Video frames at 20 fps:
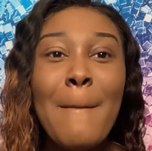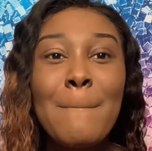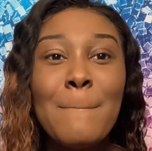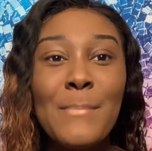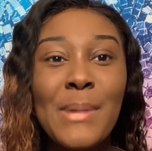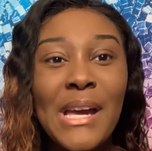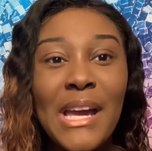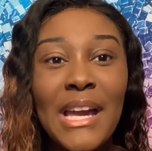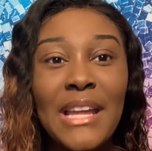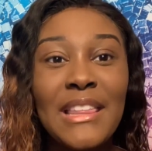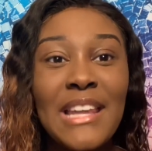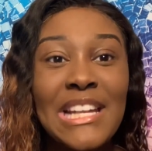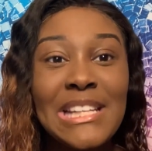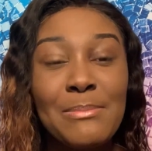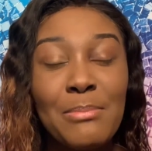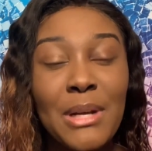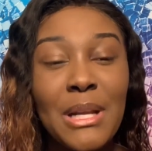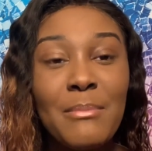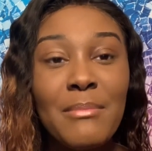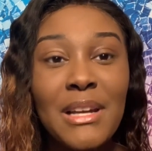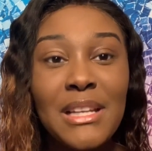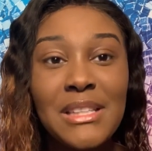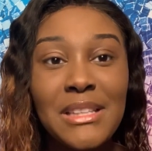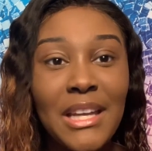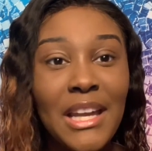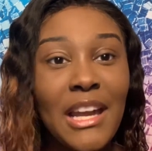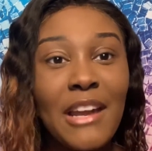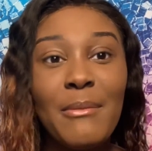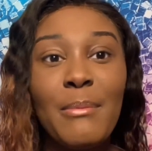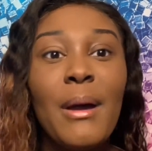But that's pretty much
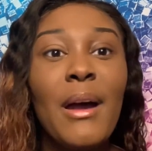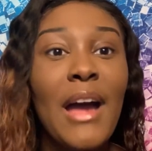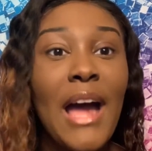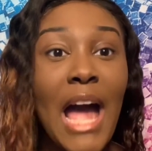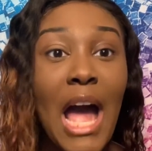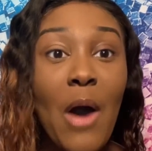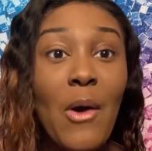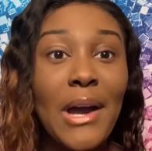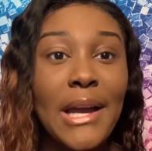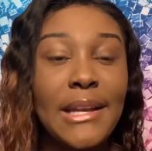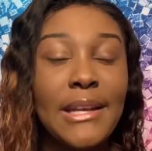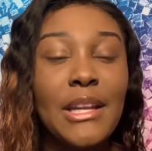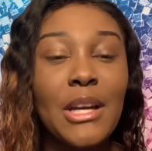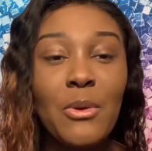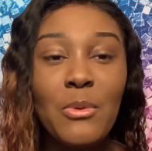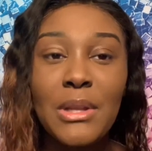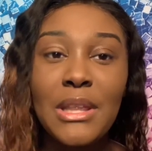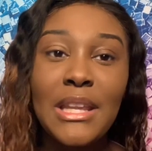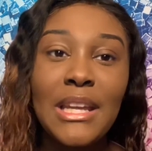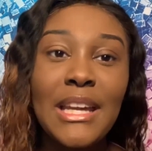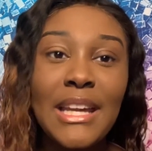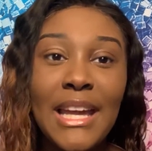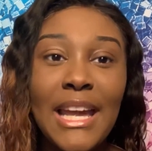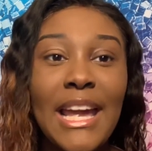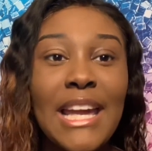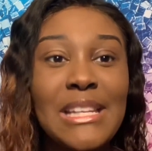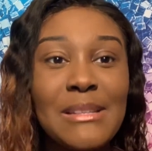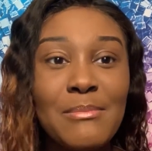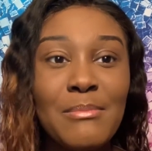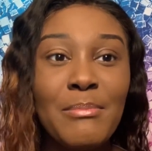it about how I dealt with it
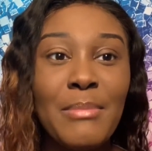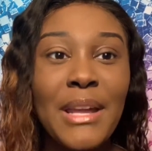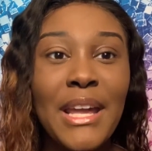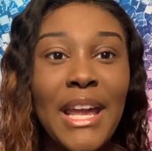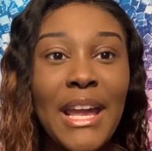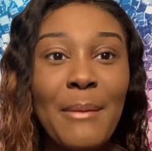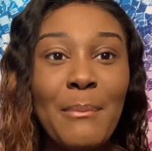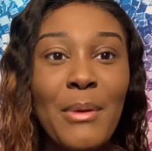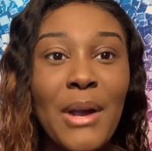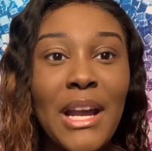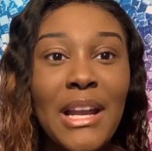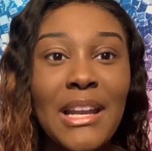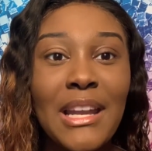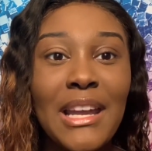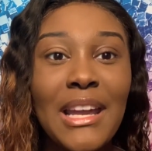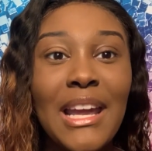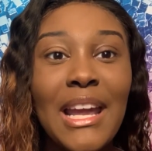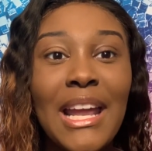as being pregnant.